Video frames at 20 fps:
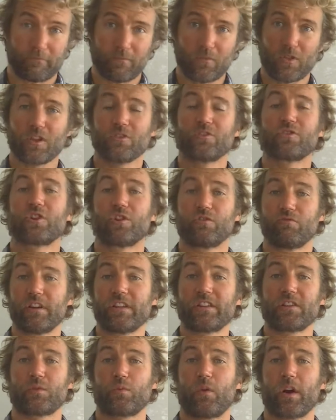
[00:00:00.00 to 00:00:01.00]
Two
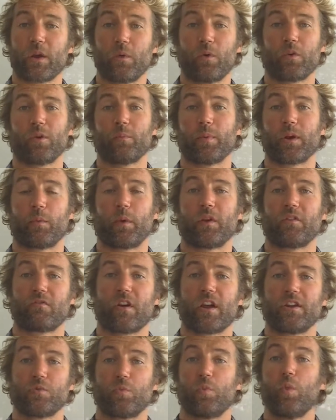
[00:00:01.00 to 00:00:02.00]
reasons why you want a big wind
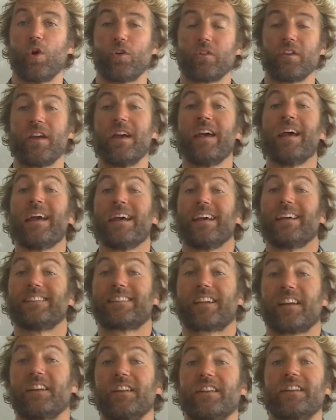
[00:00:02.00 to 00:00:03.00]
range. One,
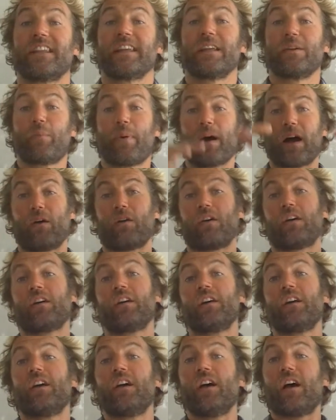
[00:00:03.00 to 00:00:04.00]
it's going to depower
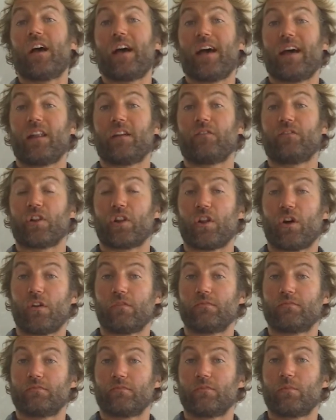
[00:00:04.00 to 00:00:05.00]
a hell of a
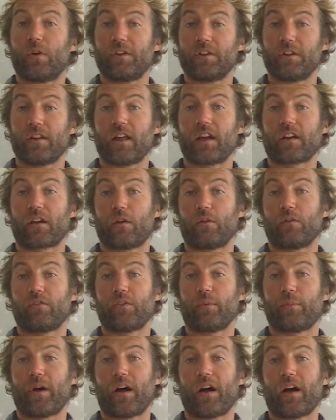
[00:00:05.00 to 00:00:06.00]
lot when you let go of
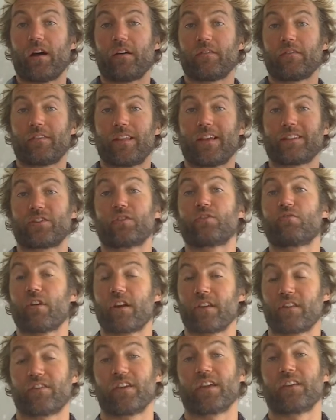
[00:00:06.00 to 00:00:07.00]
the bar. That's a
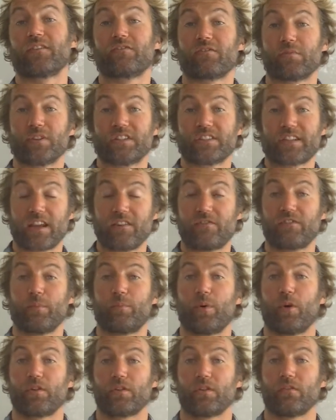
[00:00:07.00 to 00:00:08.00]
great thing from a safety
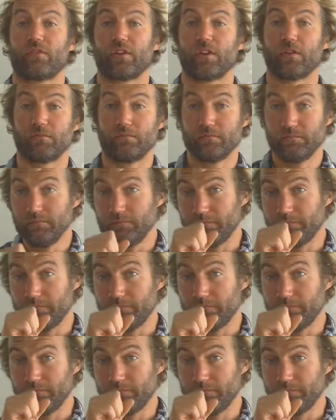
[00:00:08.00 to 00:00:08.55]
point of view